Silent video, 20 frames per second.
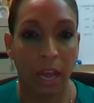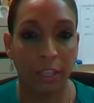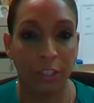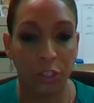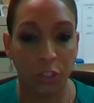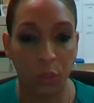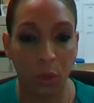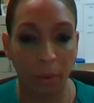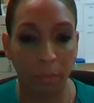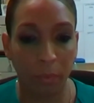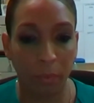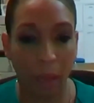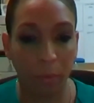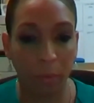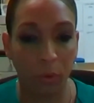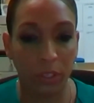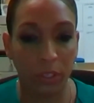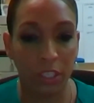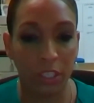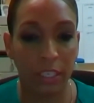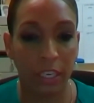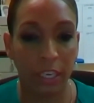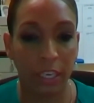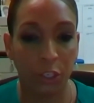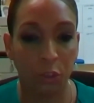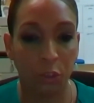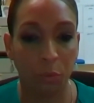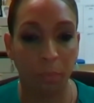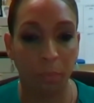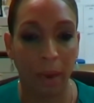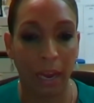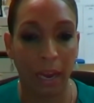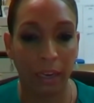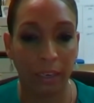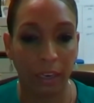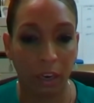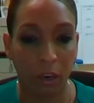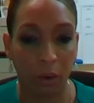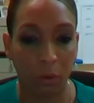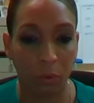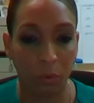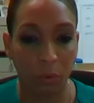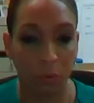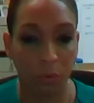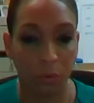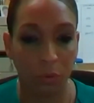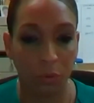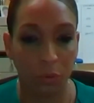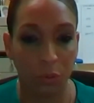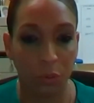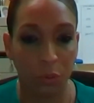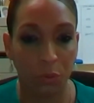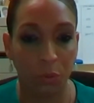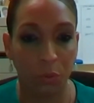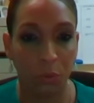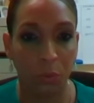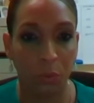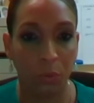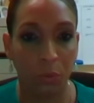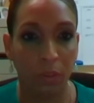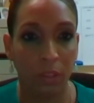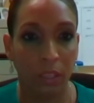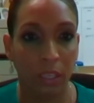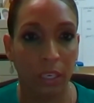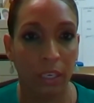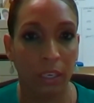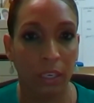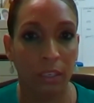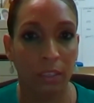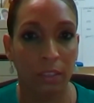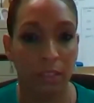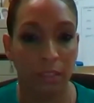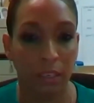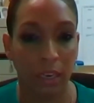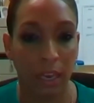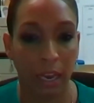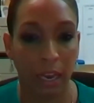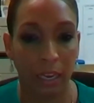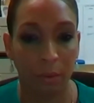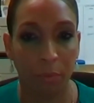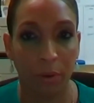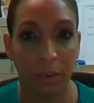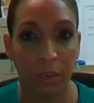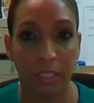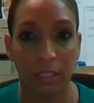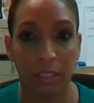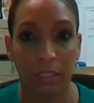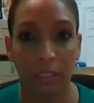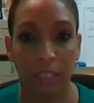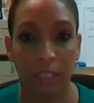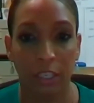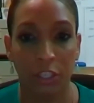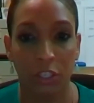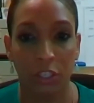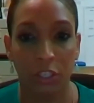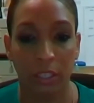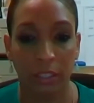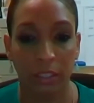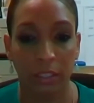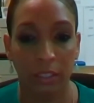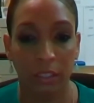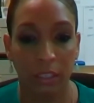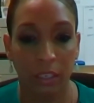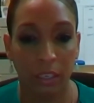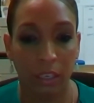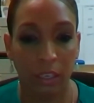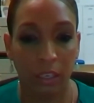And so I'm going to take you back now to the slide presentation.